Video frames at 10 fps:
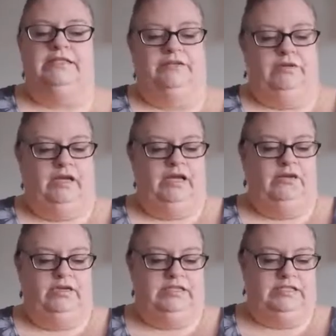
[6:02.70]
when I
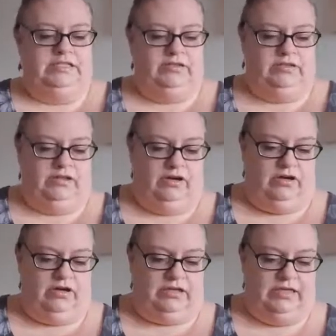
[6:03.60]
look at it on the
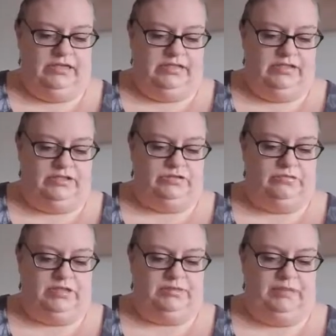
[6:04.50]
card, it is
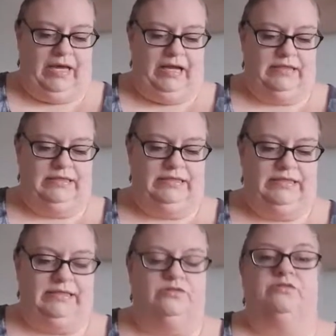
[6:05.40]
almost black. It
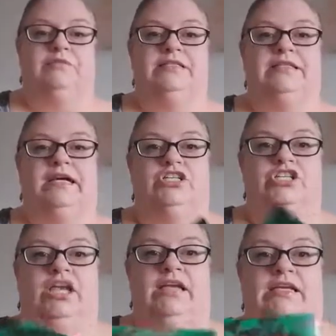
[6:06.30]
is almost that
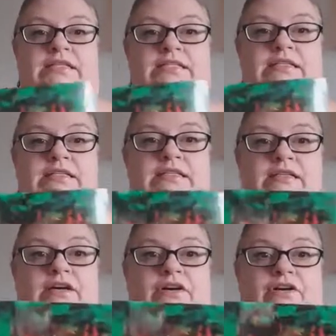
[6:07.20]
shade
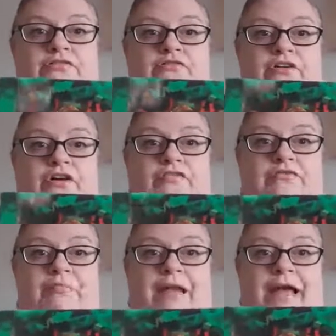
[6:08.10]
of
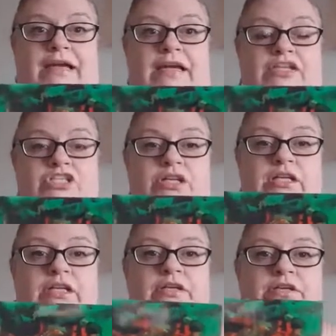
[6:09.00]
black,
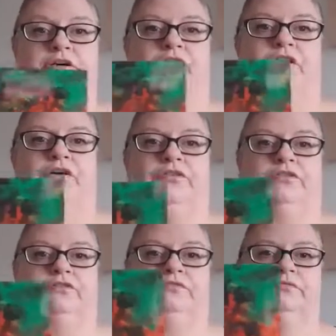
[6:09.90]
actually. So I'm